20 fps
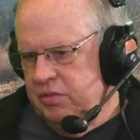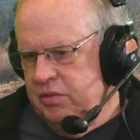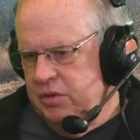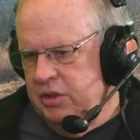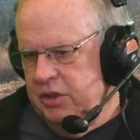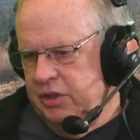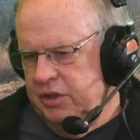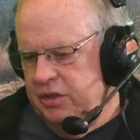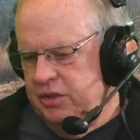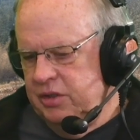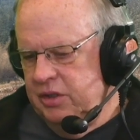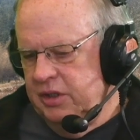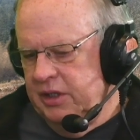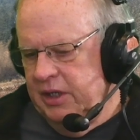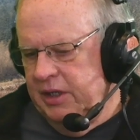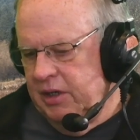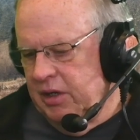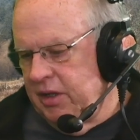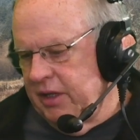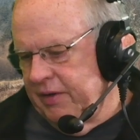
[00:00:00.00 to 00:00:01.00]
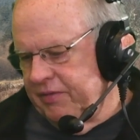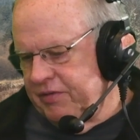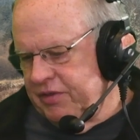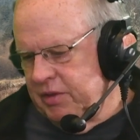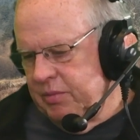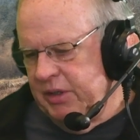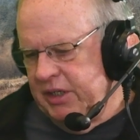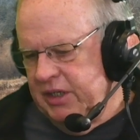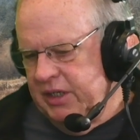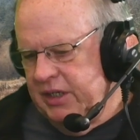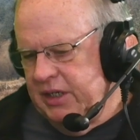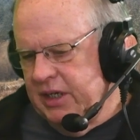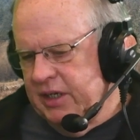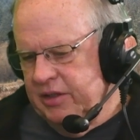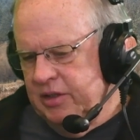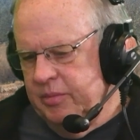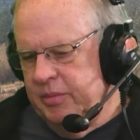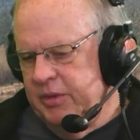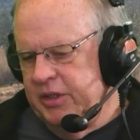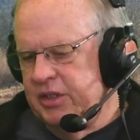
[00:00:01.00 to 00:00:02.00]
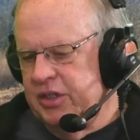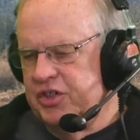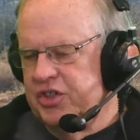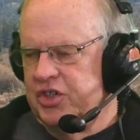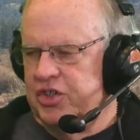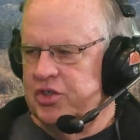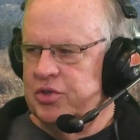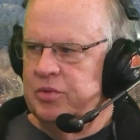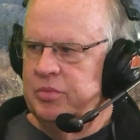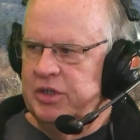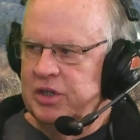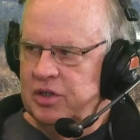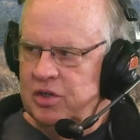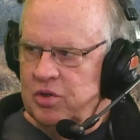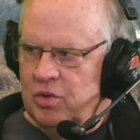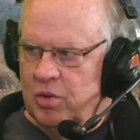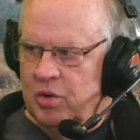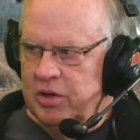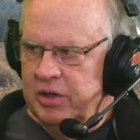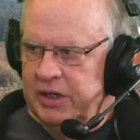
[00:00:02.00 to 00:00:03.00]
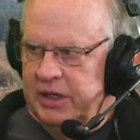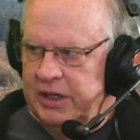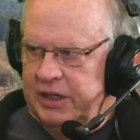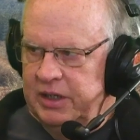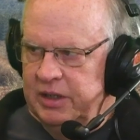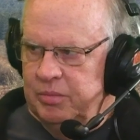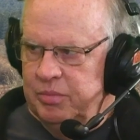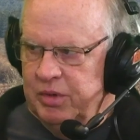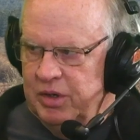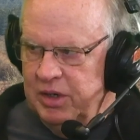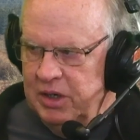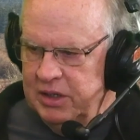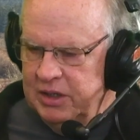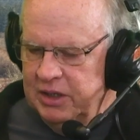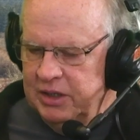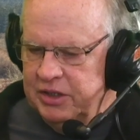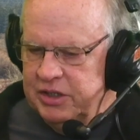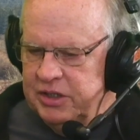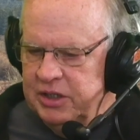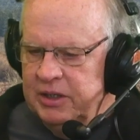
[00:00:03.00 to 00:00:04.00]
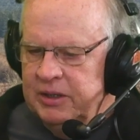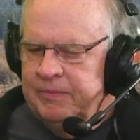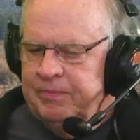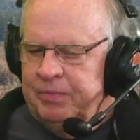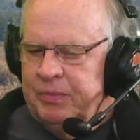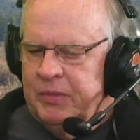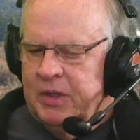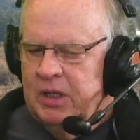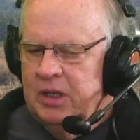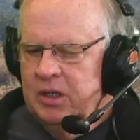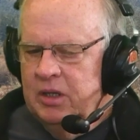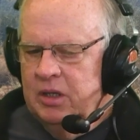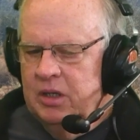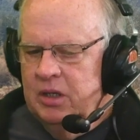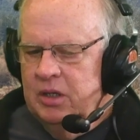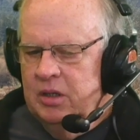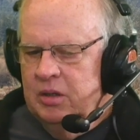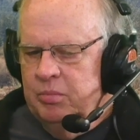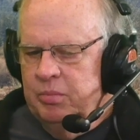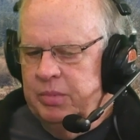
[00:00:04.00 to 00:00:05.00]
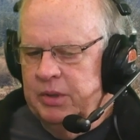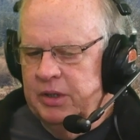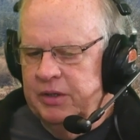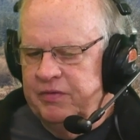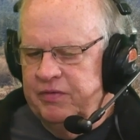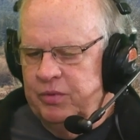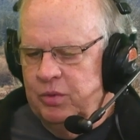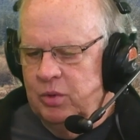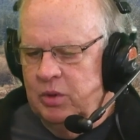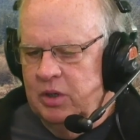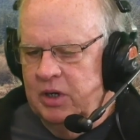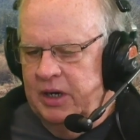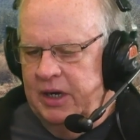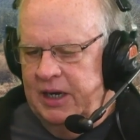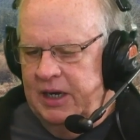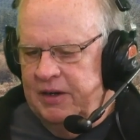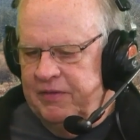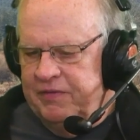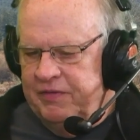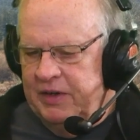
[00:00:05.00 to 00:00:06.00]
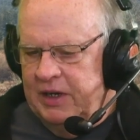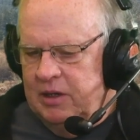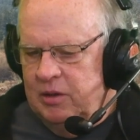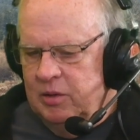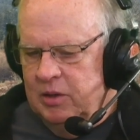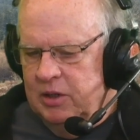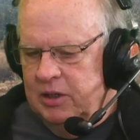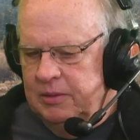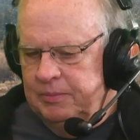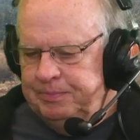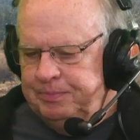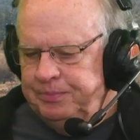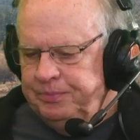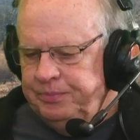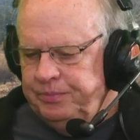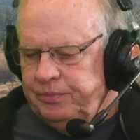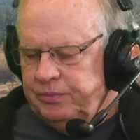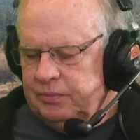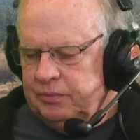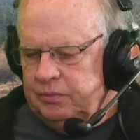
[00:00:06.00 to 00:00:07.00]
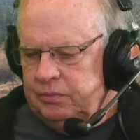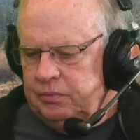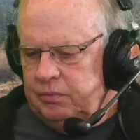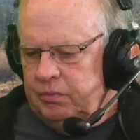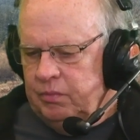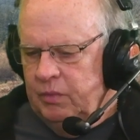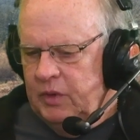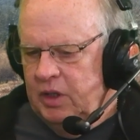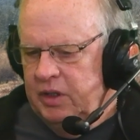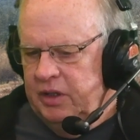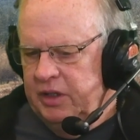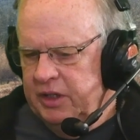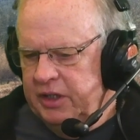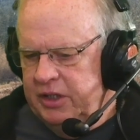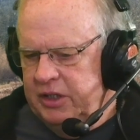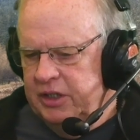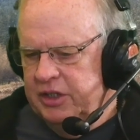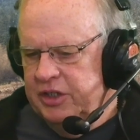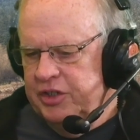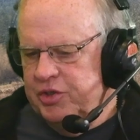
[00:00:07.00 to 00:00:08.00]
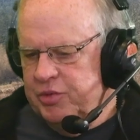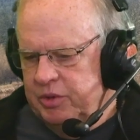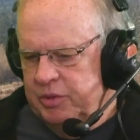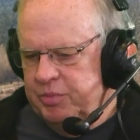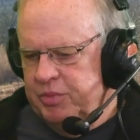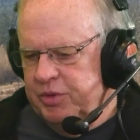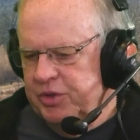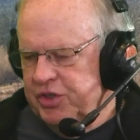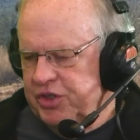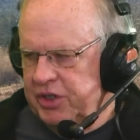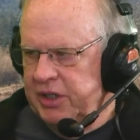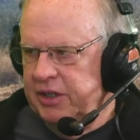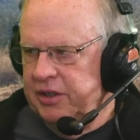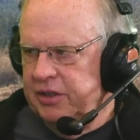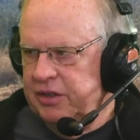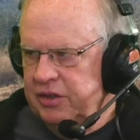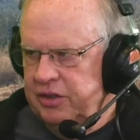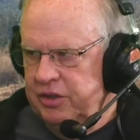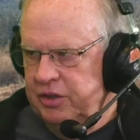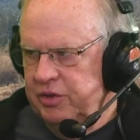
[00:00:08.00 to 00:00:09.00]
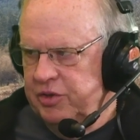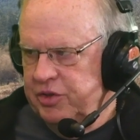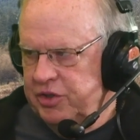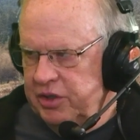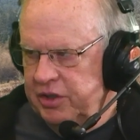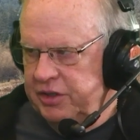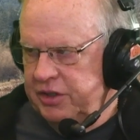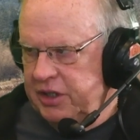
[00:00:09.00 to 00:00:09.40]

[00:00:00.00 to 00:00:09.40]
could, they'd all have to be together because this would be a coordinated product. But for a half hour, the kids would present news on